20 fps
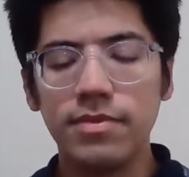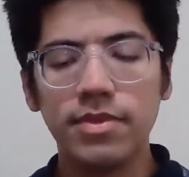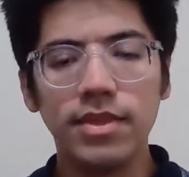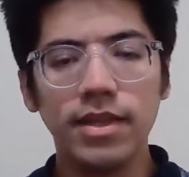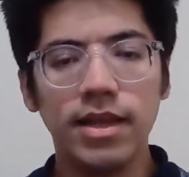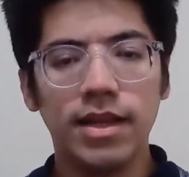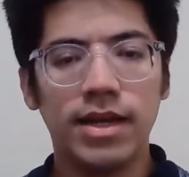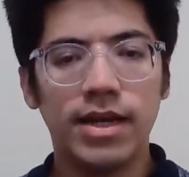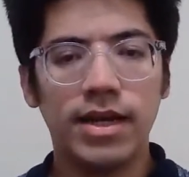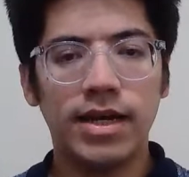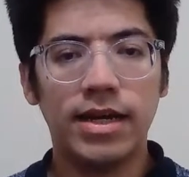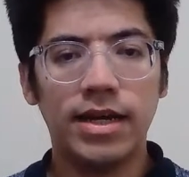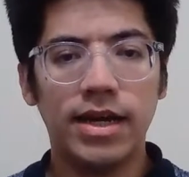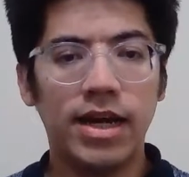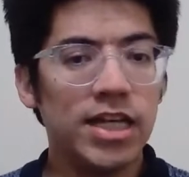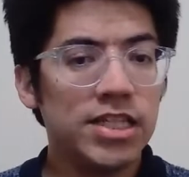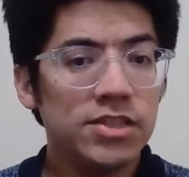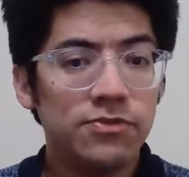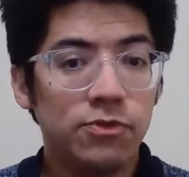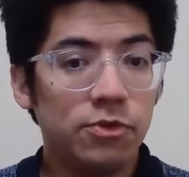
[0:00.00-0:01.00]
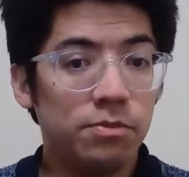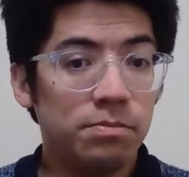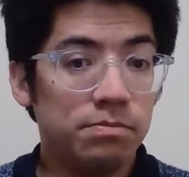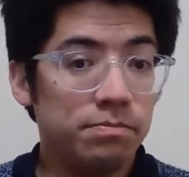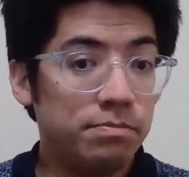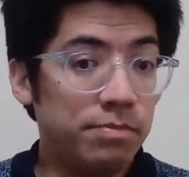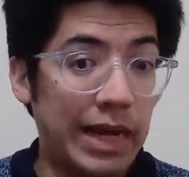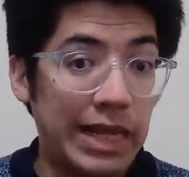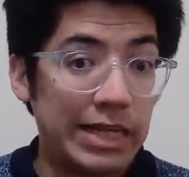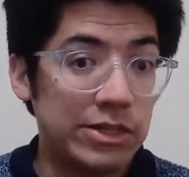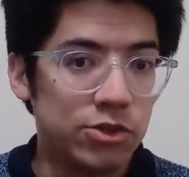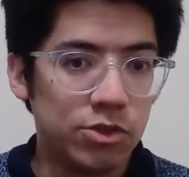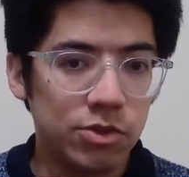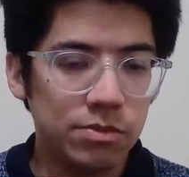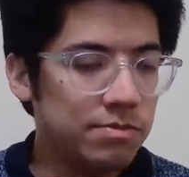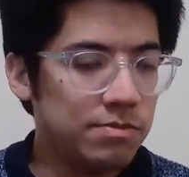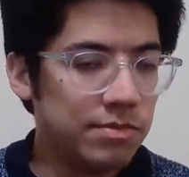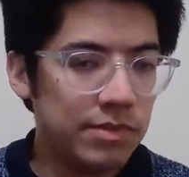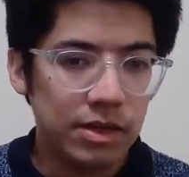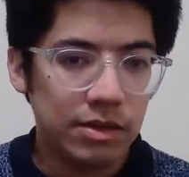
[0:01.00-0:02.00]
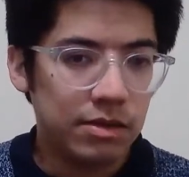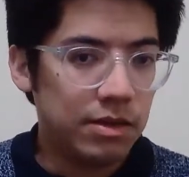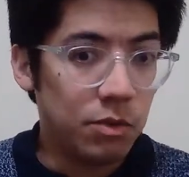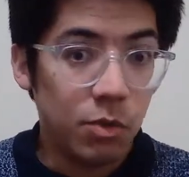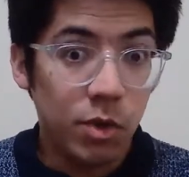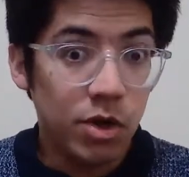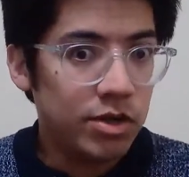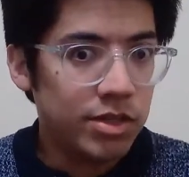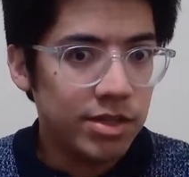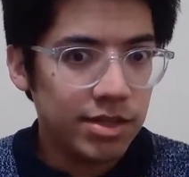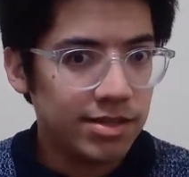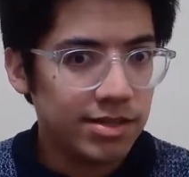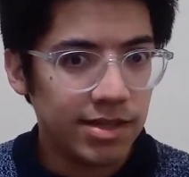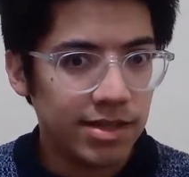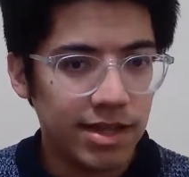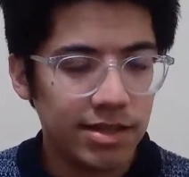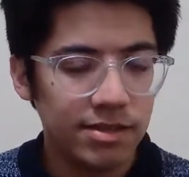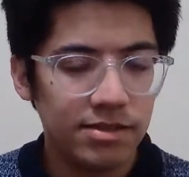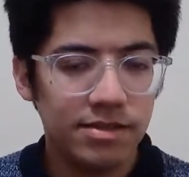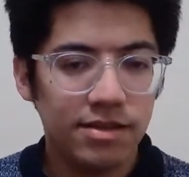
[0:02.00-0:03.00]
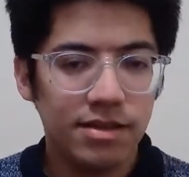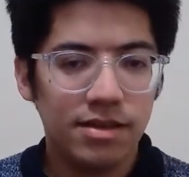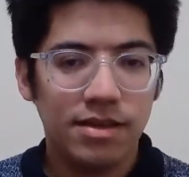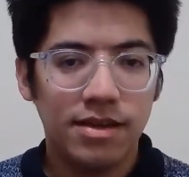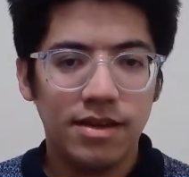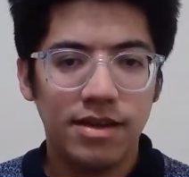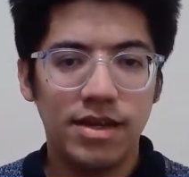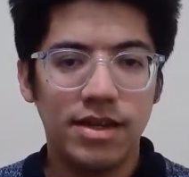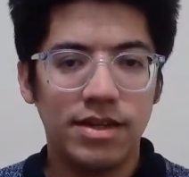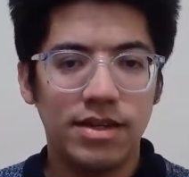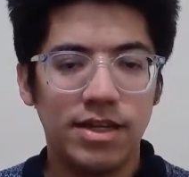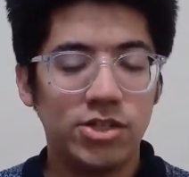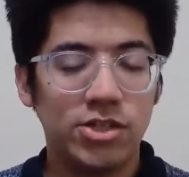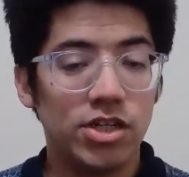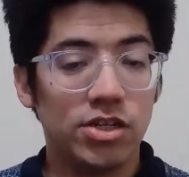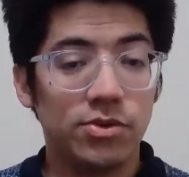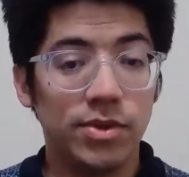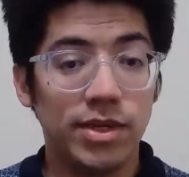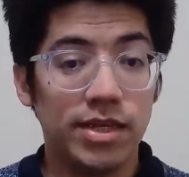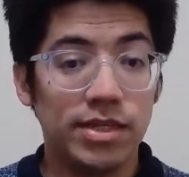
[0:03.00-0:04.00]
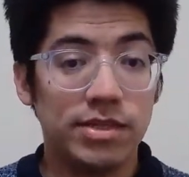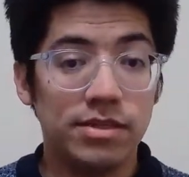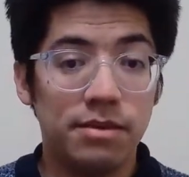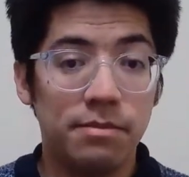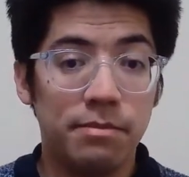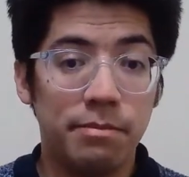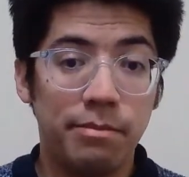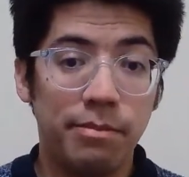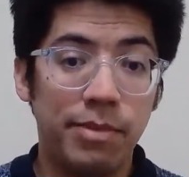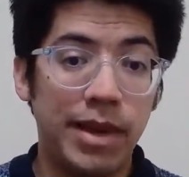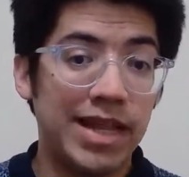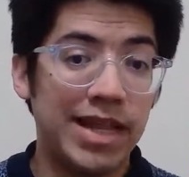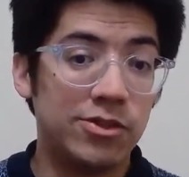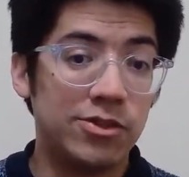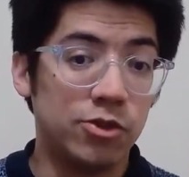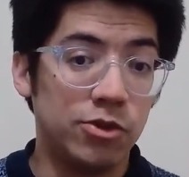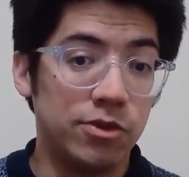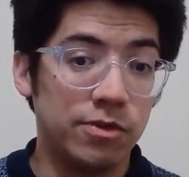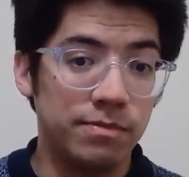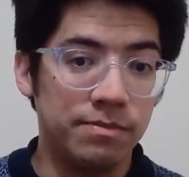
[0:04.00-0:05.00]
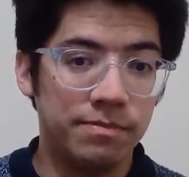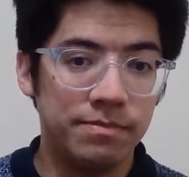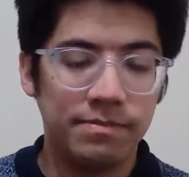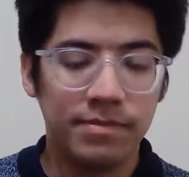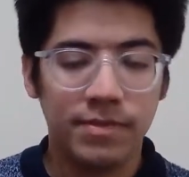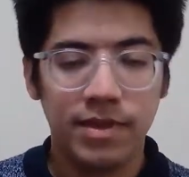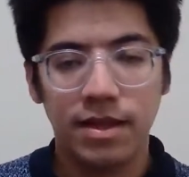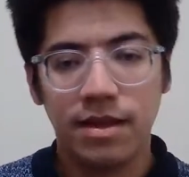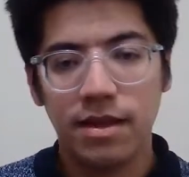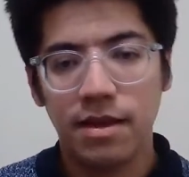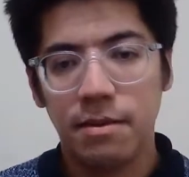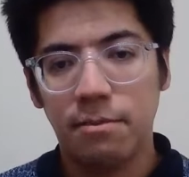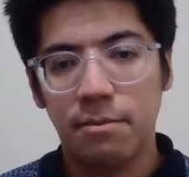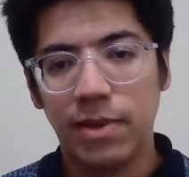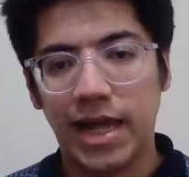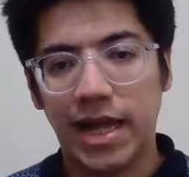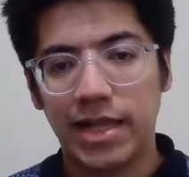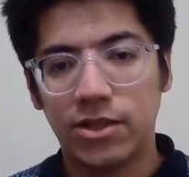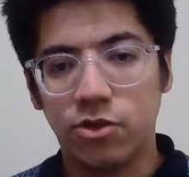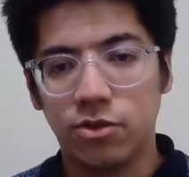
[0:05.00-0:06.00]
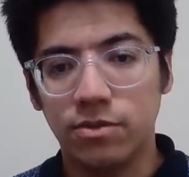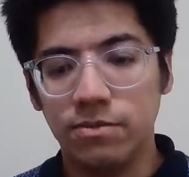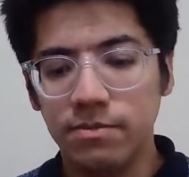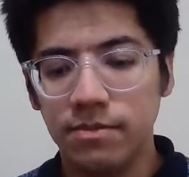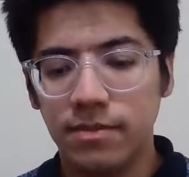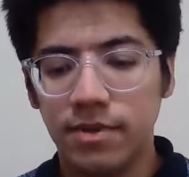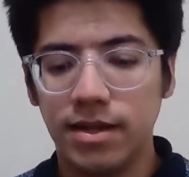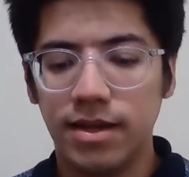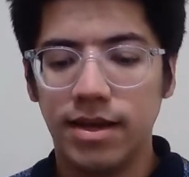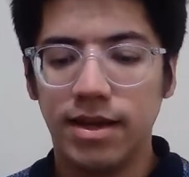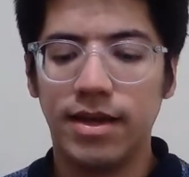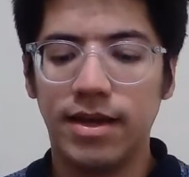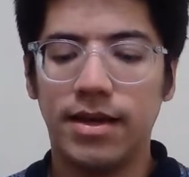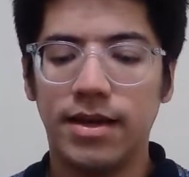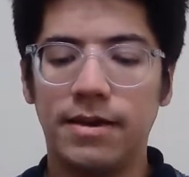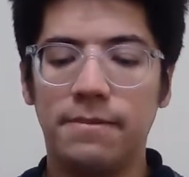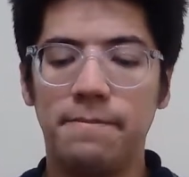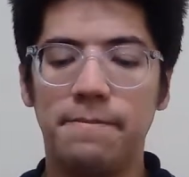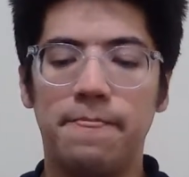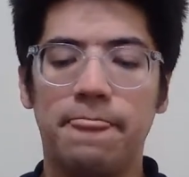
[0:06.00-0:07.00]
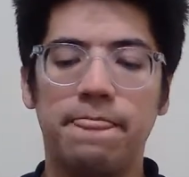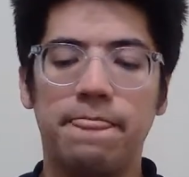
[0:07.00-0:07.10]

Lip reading: as for Plato, the word in this case in ancient Greek is Platon. Platon, and